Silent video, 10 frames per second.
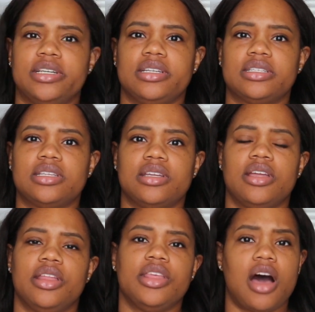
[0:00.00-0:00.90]
is
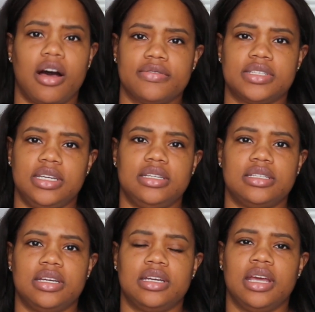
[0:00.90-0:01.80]
the off
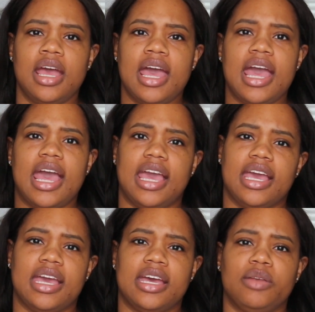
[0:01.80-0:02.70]
season,
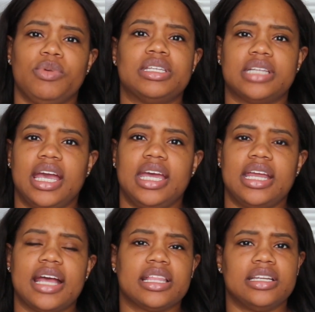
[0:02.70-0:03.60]
and we
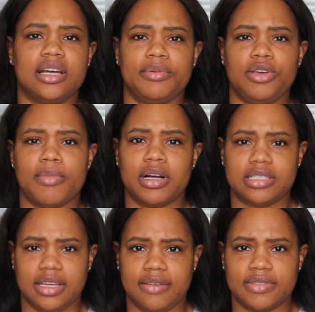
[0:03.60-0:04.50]
stayed at the W
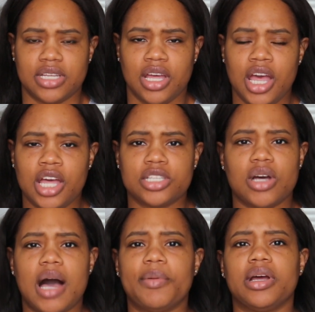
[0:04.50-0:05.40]
Maldives.
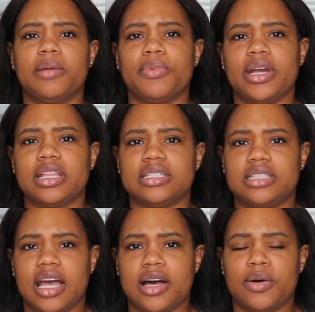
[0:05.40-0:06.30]
So how we're gonna break this
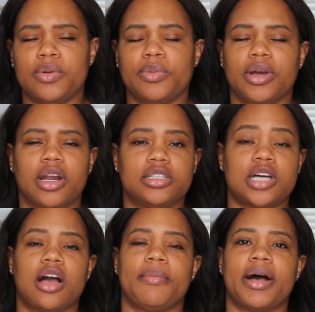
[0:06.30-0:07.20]
down? We're gonna
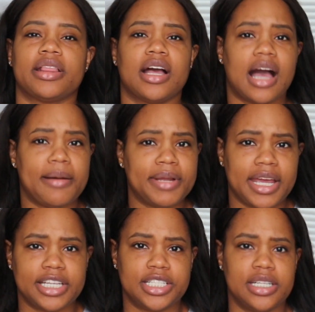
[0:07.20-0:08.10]
talk about the
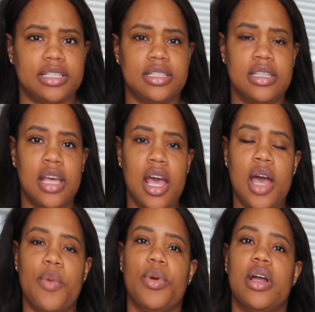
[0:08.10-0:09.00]
accommodations.
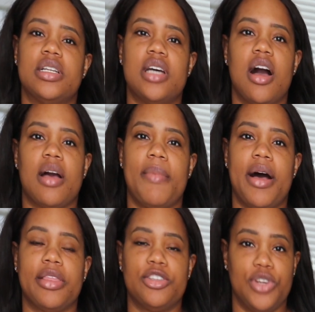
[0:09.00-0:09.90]
We're going to talk about